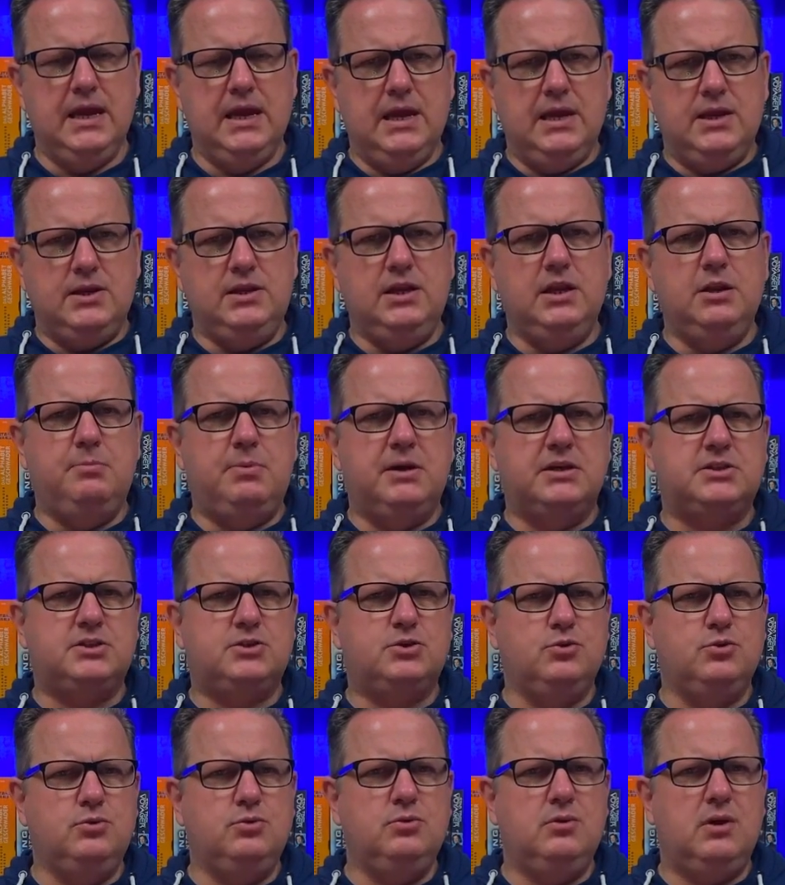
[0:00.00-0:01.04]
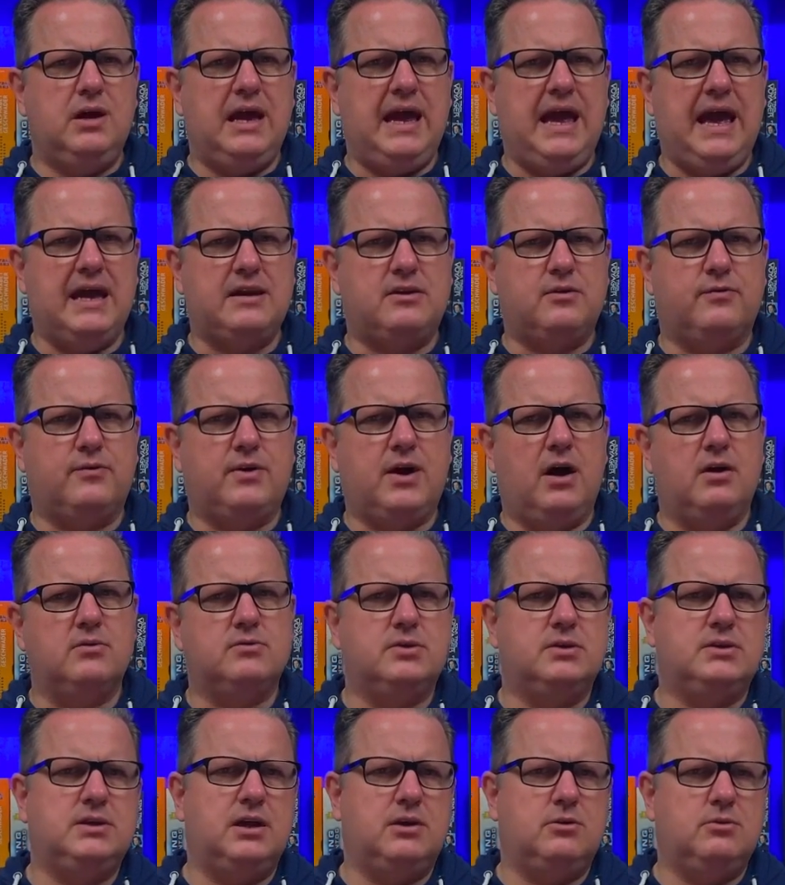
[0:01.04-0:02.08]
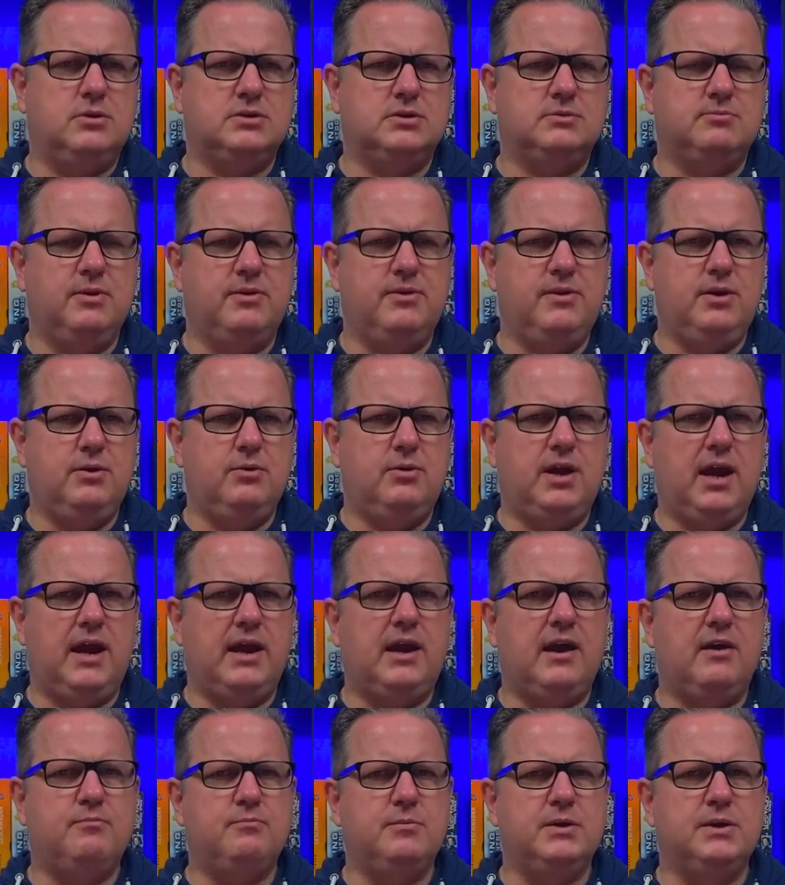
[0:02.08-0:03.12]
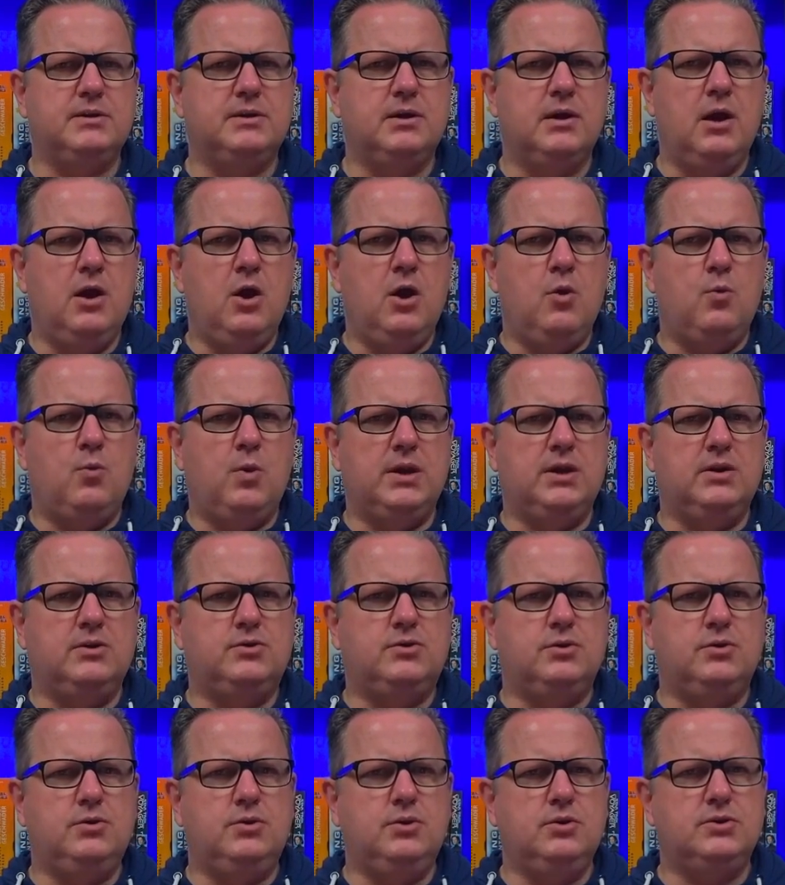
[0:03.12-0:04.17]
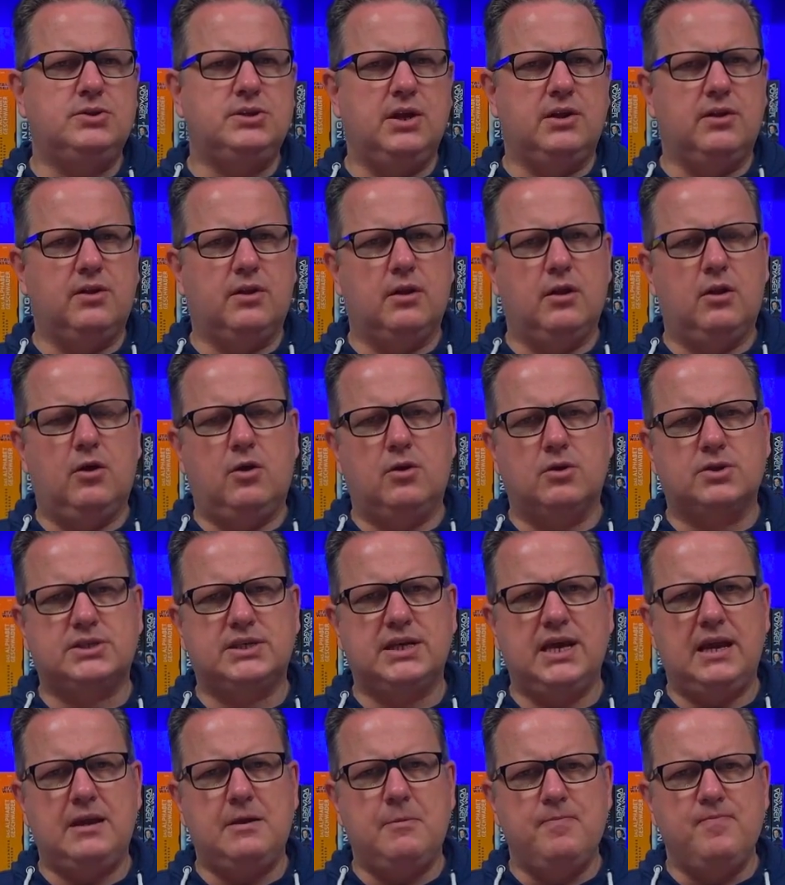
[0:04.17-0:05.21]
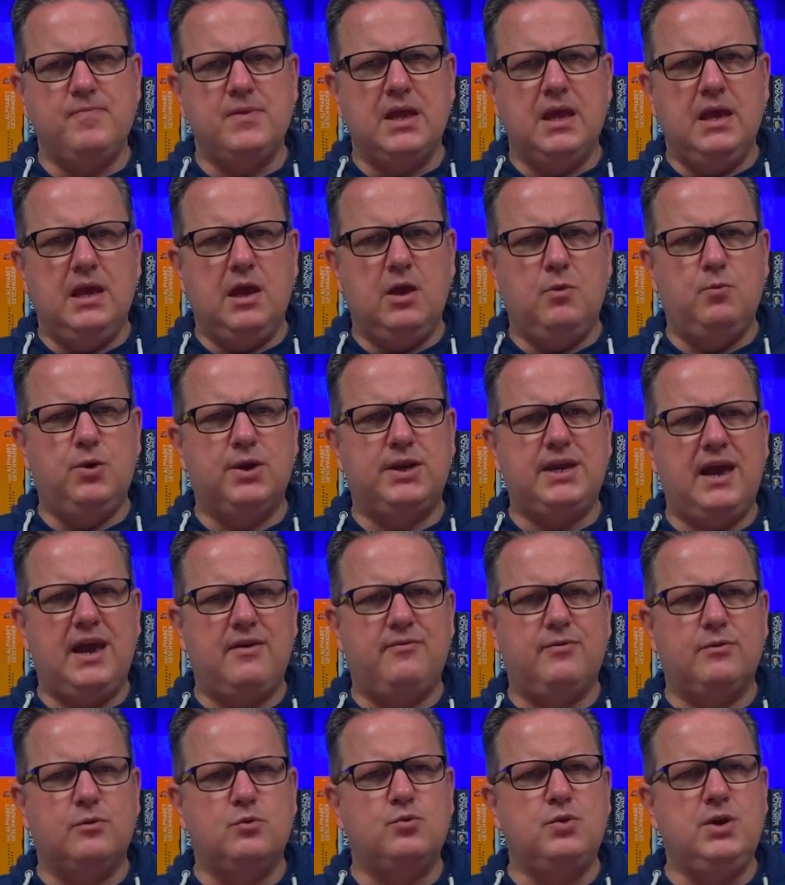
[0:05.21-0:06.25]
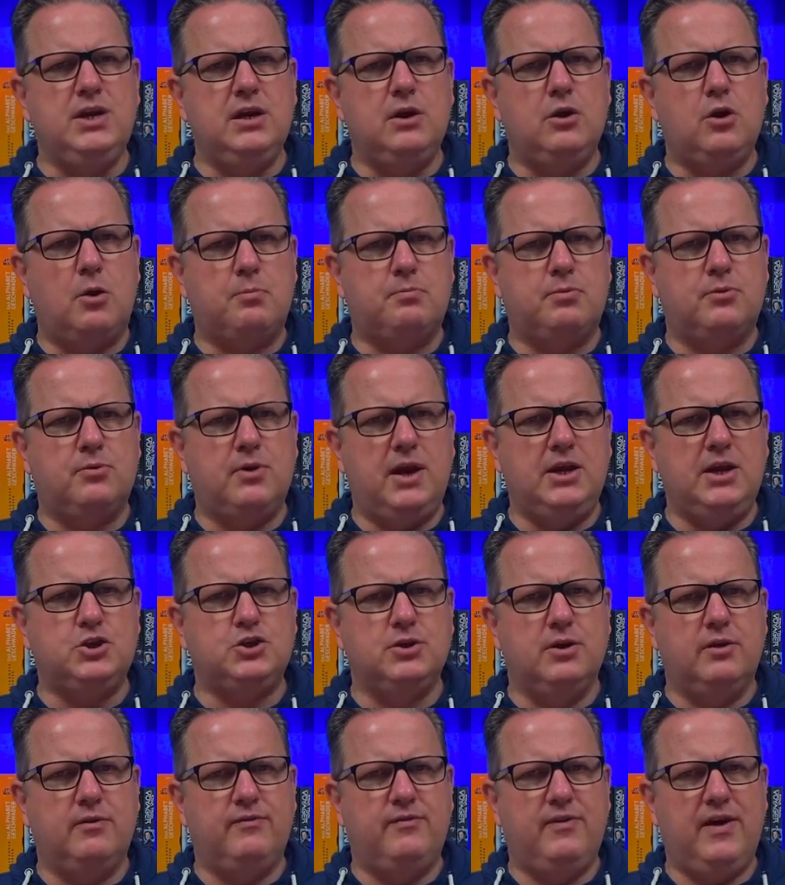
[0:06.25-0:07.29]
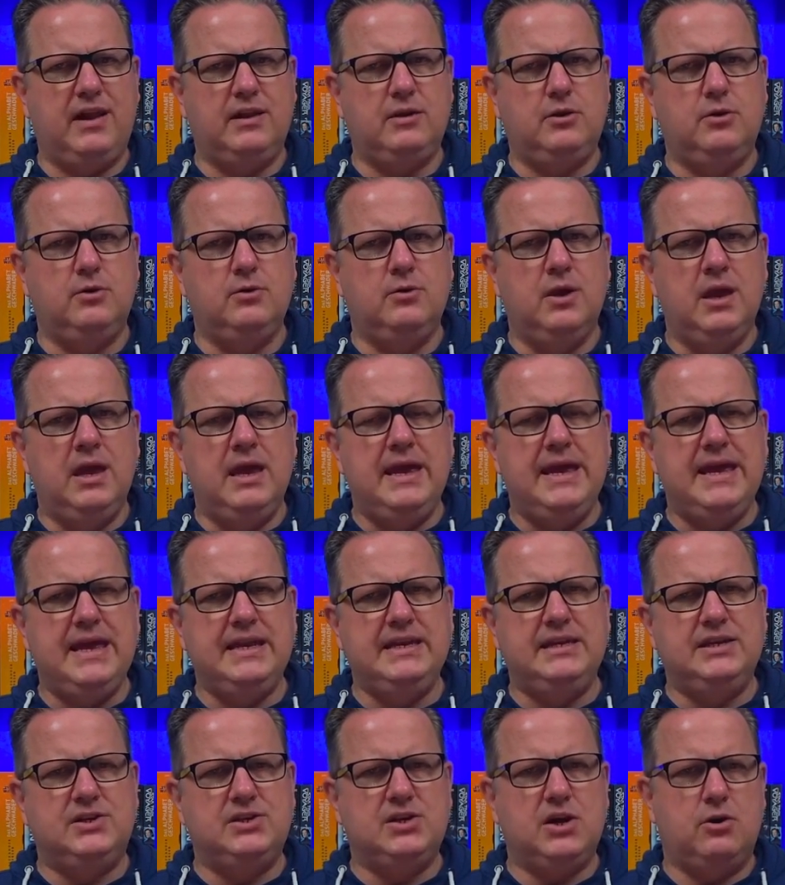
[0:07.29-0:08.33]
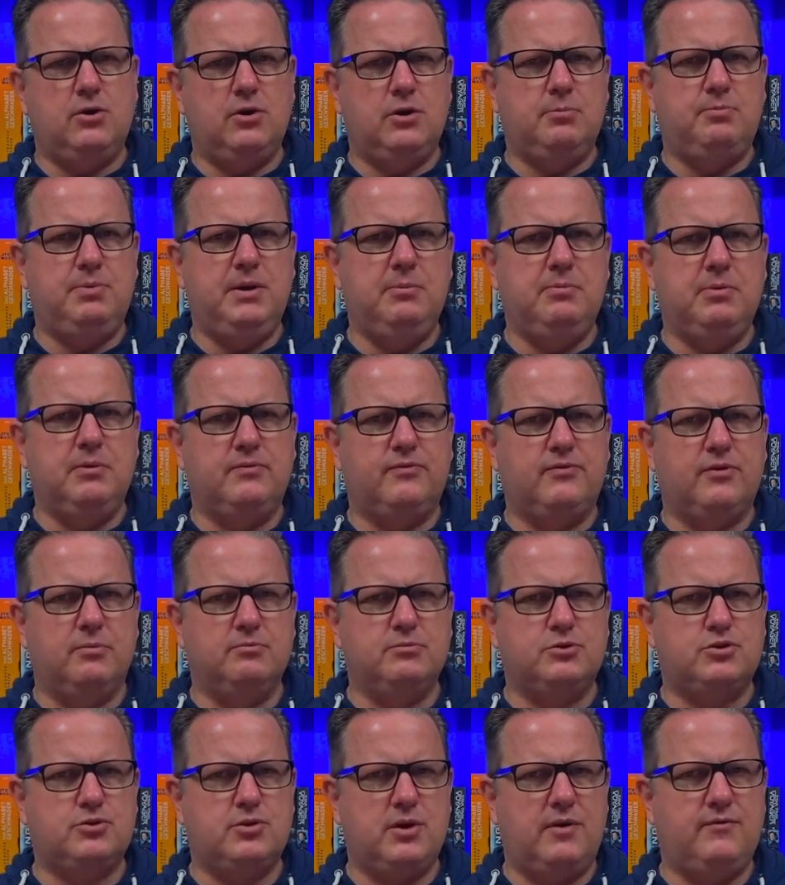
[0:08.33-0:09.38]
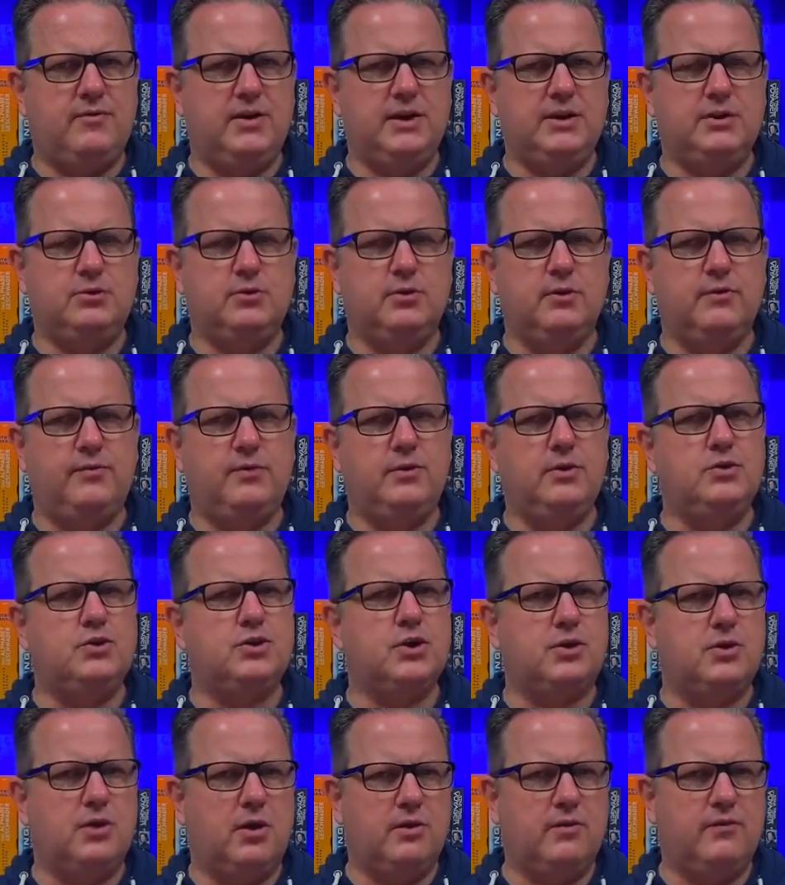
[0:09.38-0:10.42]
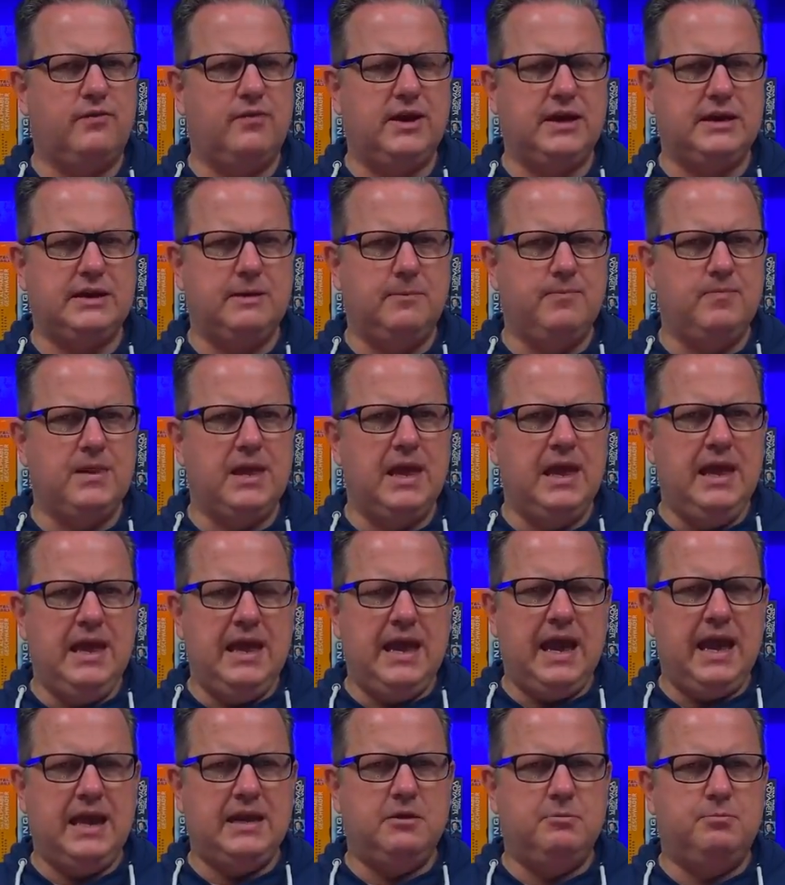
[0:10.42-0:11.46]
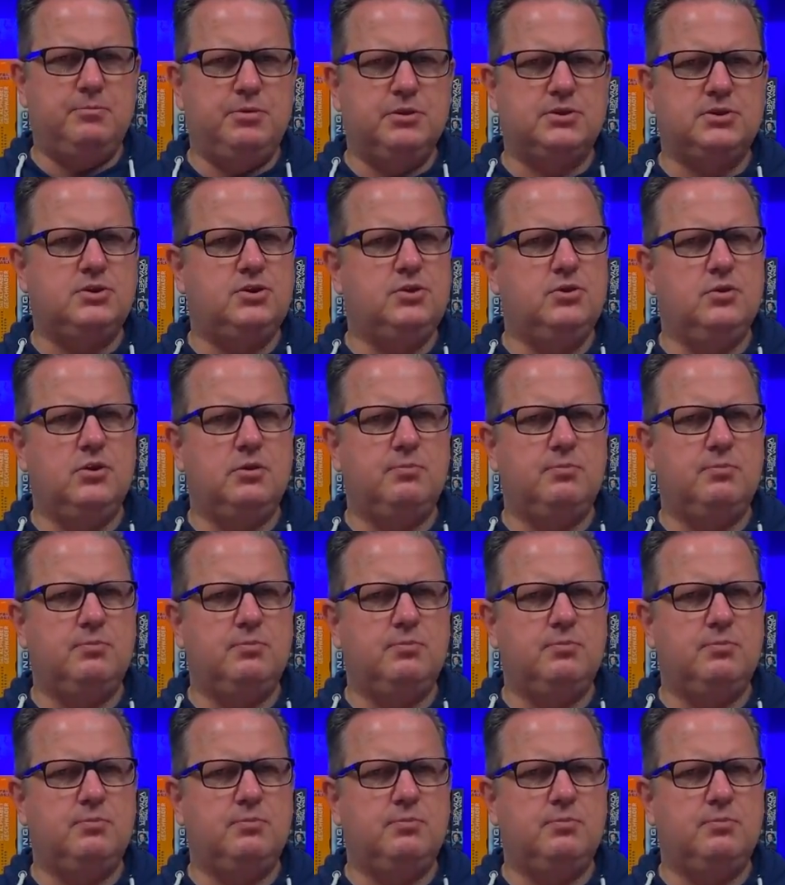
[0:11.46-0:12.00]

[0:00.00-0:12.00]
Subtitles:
Neil Basu, head of counterterrorism in the UK government, when introducing the law, said it would have a real operational value in deterring people from travelling to a future conflict and in pursuing